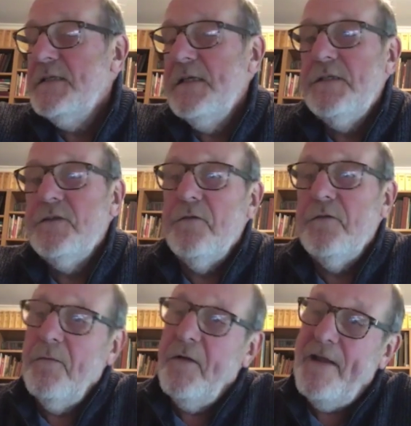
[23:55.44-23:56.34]

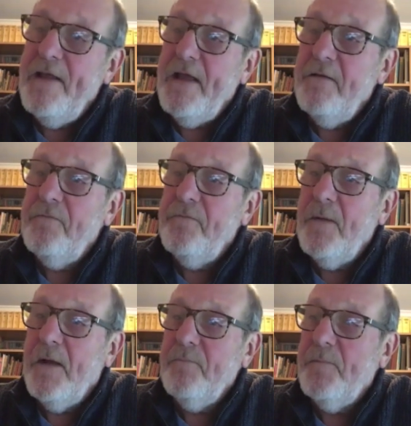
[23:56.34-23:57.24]
history, really. I've
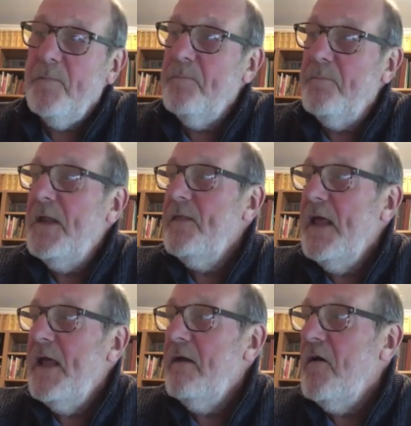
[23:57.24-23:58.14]
been
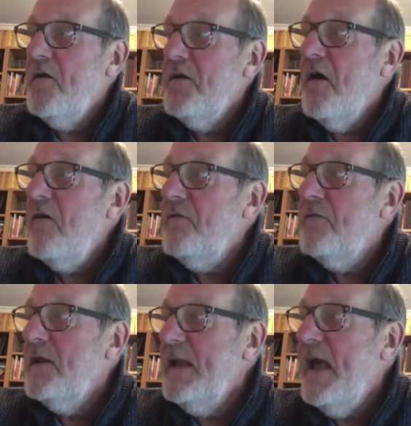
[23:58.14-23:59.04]
there on and off,
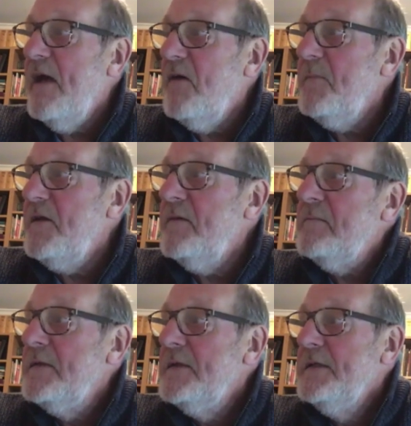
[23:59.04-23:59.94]
and now I'm an
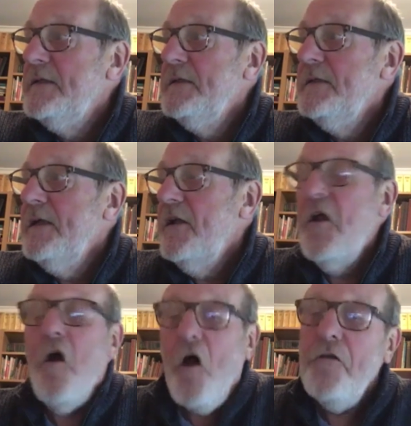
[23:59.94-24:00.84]

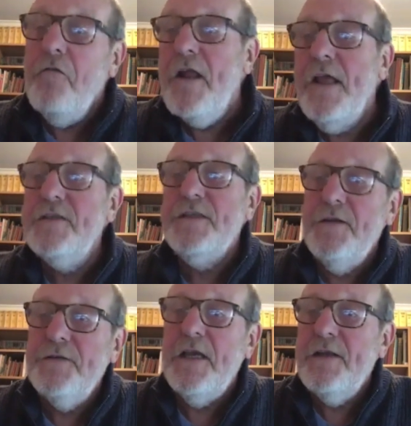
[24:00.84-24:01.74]
honorary
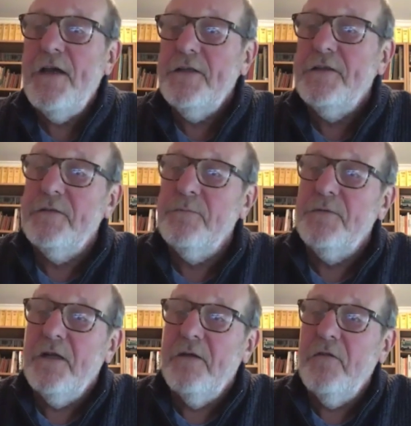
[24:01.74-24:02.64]
associate artist,
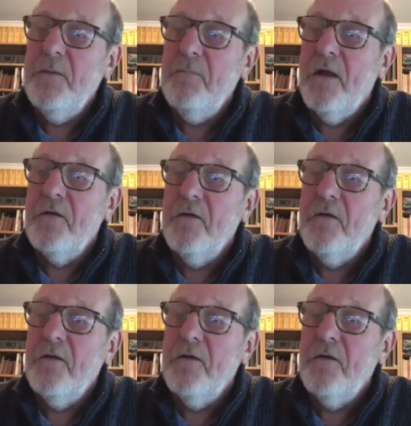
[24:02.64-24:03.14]
which I'm very proud of.